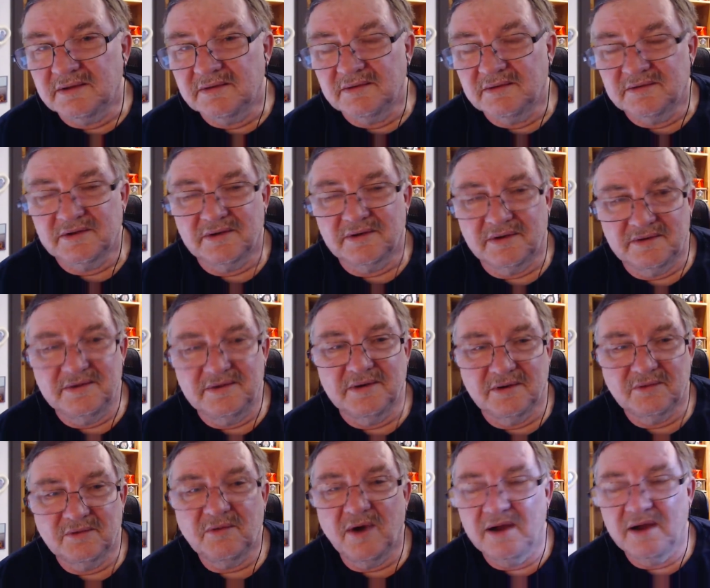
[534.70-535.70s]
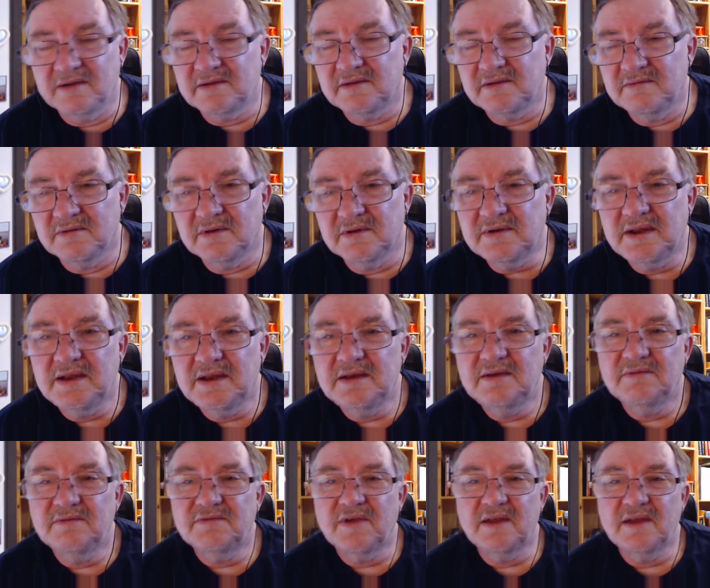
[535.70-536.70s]
sort of you know quasi rookie
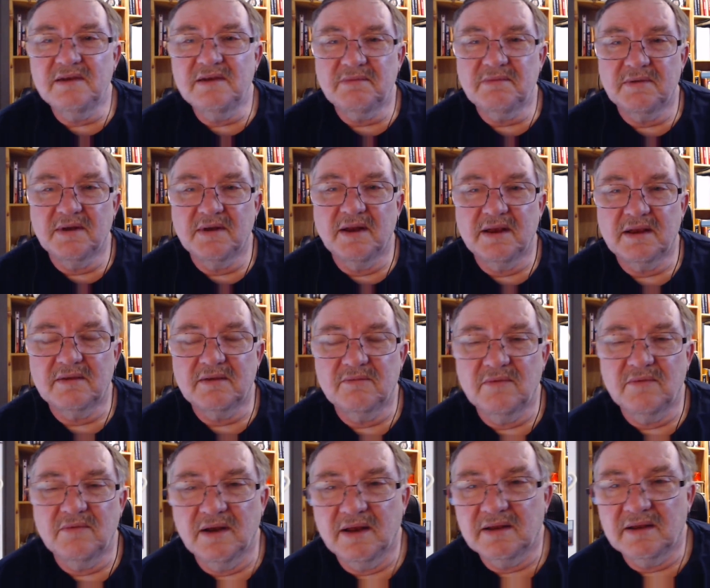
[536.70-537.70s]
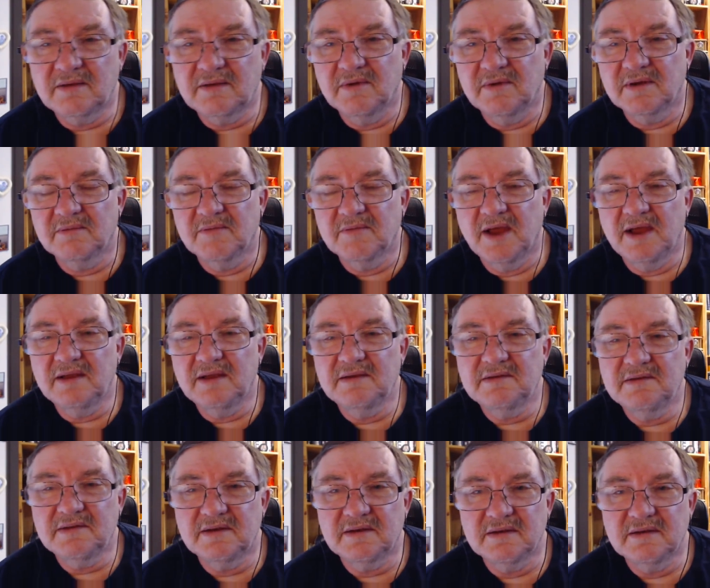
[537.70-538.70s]
defenseman like like William
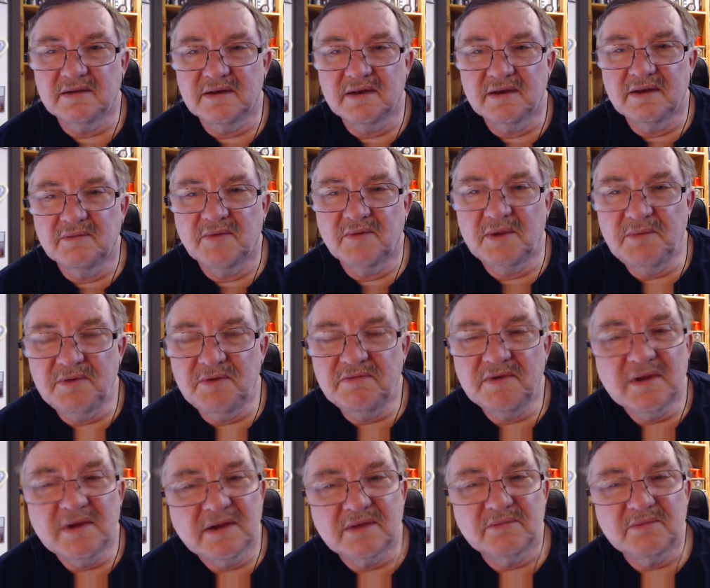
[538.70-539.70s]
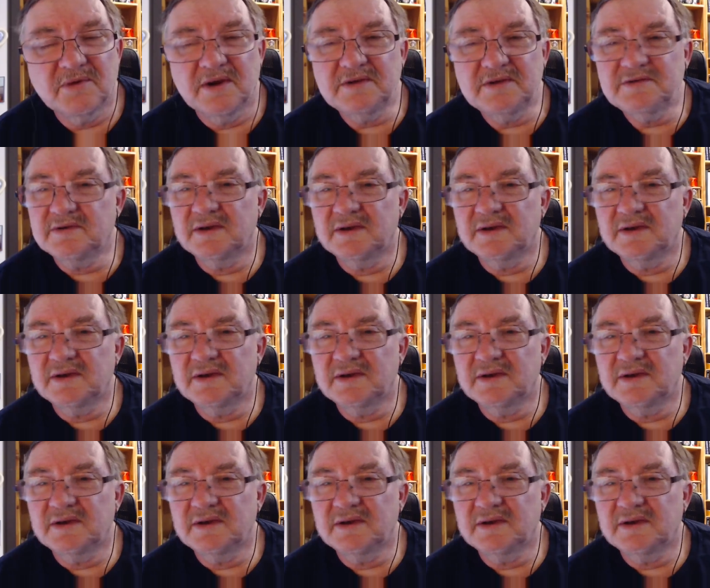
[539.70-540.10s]
Lagesson might be feeling the pressure